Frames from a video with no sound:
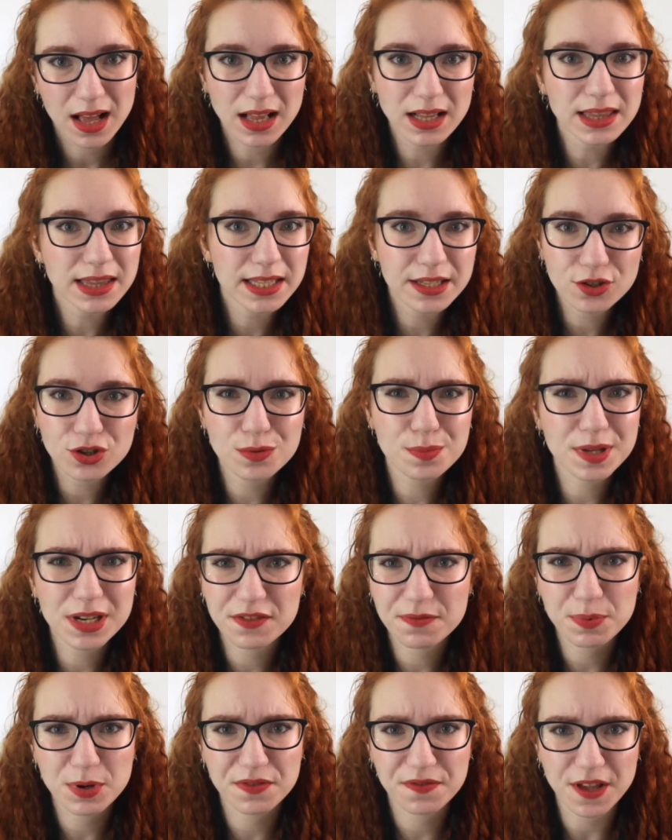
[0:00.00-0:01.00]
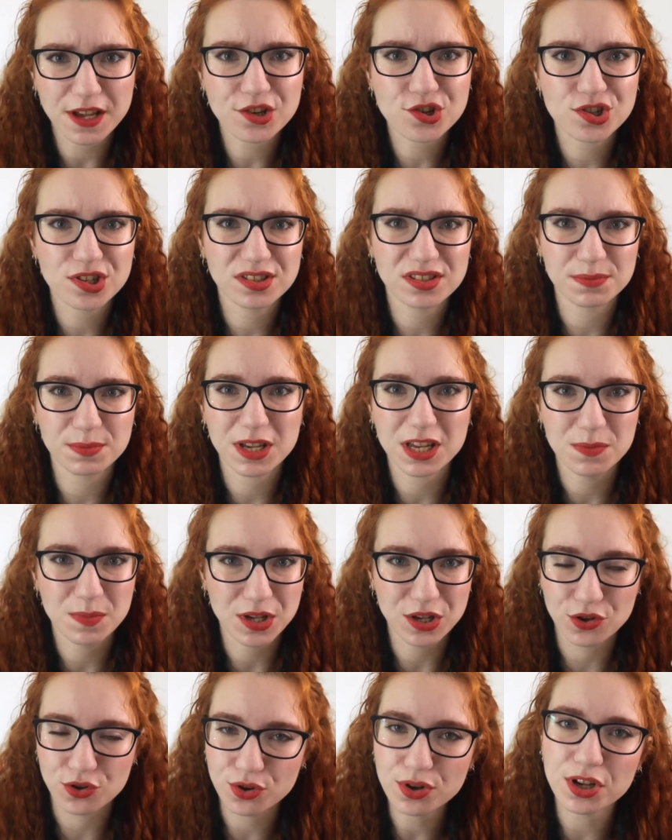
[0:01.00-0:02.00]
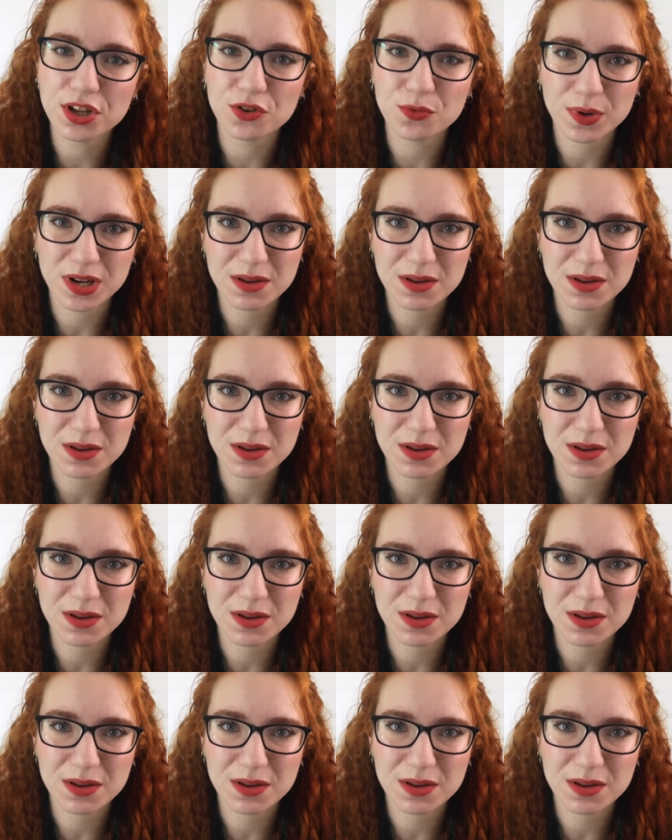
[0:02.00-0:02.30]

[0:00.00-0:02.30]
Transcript: A little bit of perfectionism can be good